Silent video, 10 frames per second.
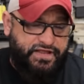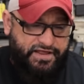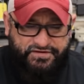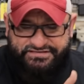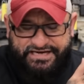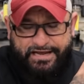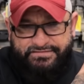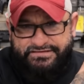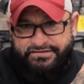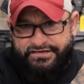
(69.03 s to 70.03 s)
and the
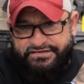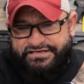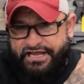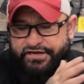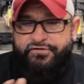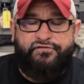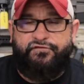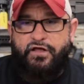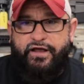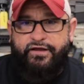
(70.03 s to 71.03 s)
stamps continued to
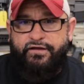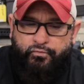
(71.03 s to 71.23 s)
fly.